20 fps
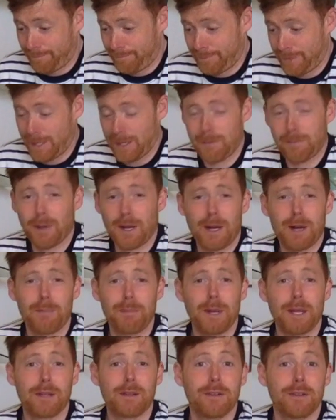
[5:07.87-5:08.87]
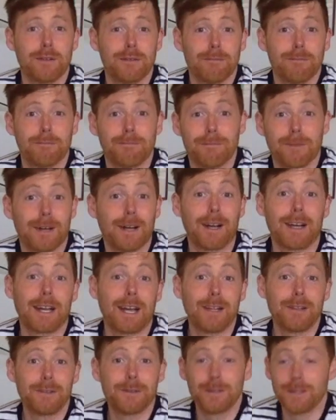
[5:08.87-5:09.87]
Peter Piper picked. I
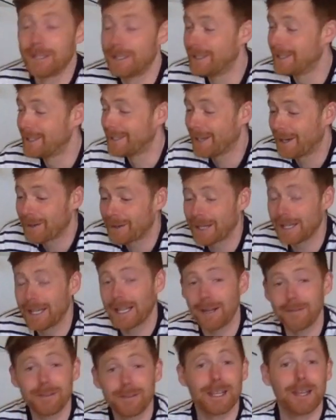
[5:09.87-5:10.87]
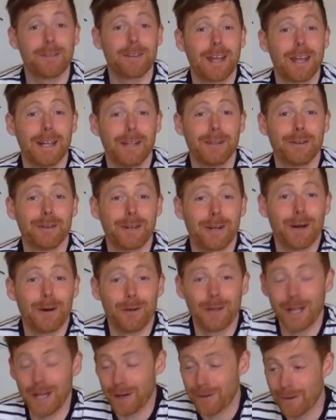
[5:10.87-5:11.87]
can't do it. Okay, I'll have to give that another go
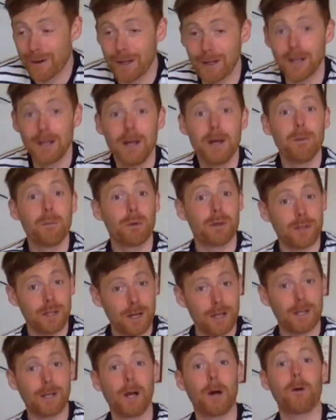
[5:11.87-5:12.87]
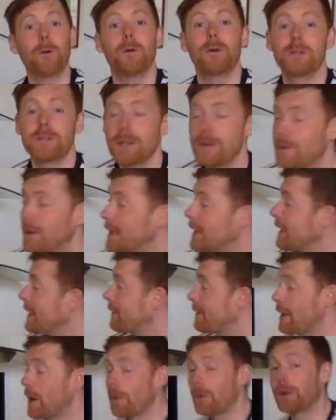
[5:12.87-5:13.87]
later on. But there you go. See if you can
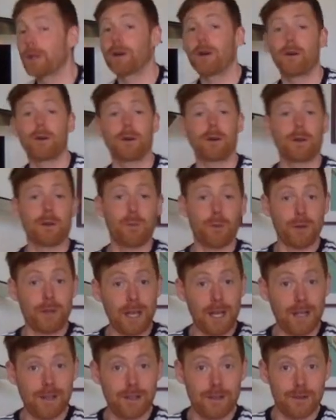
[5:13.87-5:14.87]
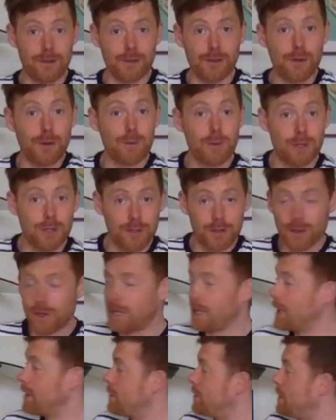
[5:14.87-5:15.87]
give that one a go. I'm going to put that in the description so you can